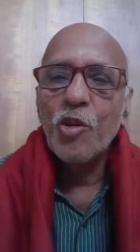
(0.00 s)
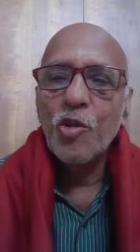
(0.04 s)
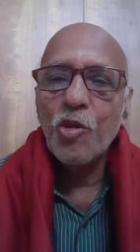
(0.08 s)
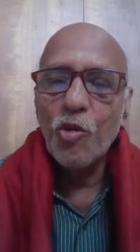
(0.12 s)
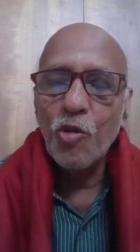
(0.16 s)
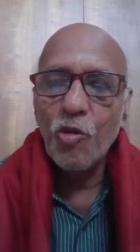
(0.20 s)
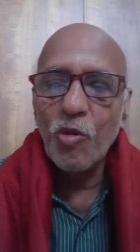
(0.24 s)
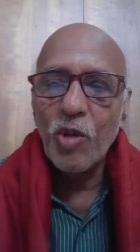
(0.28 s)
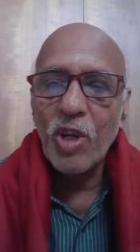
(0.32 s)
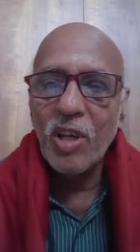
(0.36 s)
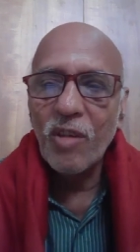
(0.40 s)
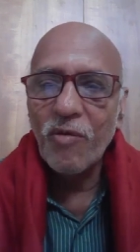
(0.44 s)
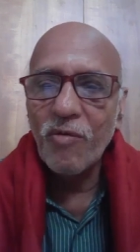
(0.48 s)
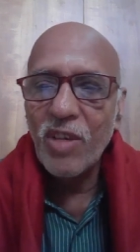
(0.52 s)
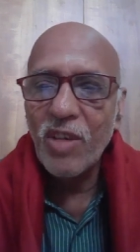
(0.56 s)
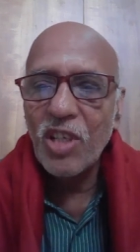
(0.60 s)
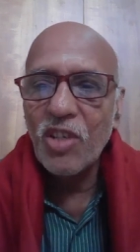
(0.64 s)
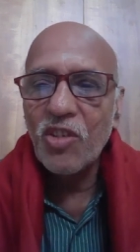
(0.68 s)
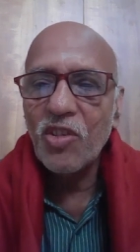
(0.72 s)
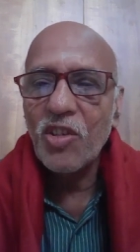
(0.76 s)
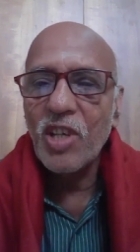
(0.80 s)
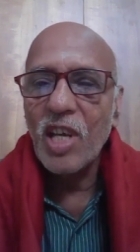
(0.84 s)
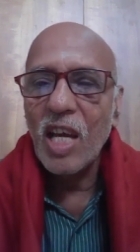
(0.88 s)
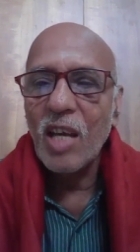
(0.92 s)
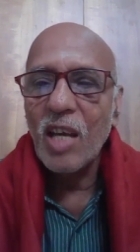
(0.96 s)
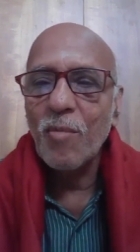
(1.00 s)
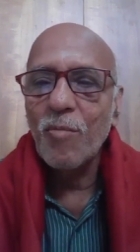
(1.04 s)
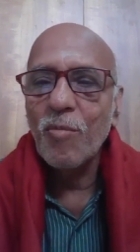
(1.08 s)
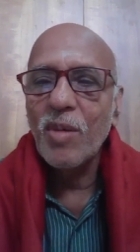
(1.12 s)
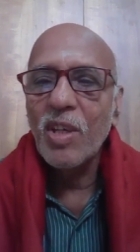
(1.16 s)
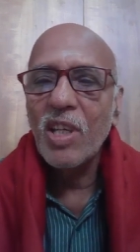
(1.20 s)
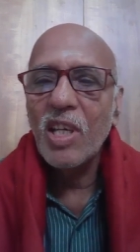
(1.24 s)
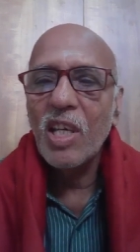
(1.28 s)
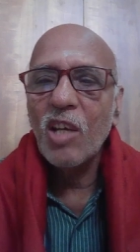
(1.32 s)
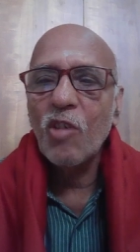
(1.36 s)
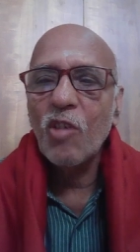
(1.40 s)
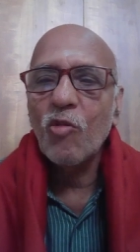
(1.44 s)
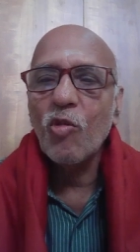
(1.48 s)
during which time
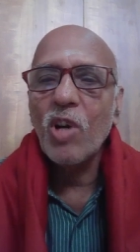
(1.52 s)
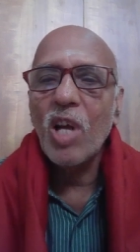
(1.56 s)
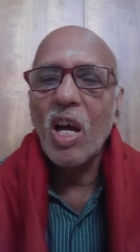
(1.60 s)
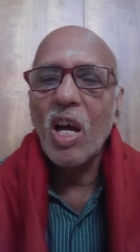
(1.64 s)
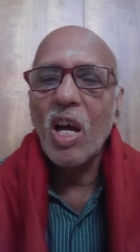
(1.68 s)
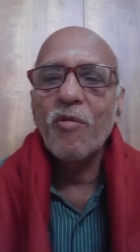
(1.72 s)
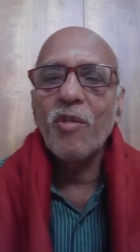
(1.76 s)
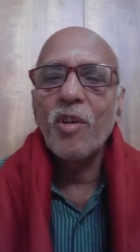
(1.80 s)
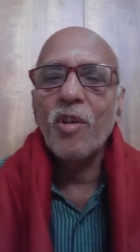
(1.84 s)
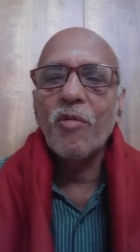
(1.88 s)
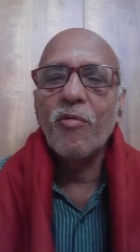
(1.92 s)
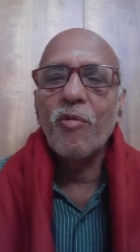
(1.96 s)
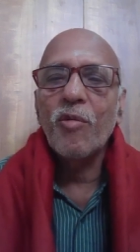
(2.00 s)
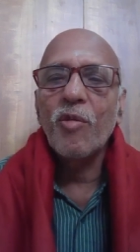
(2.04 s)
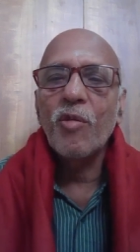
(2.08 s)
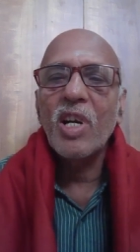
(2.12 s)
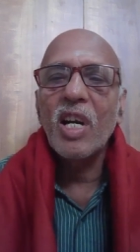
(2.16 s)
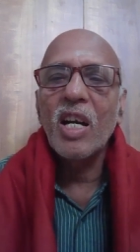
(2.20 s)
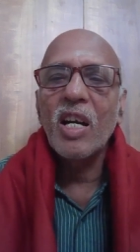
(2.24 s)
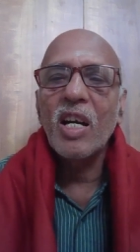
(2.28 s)
he could offer food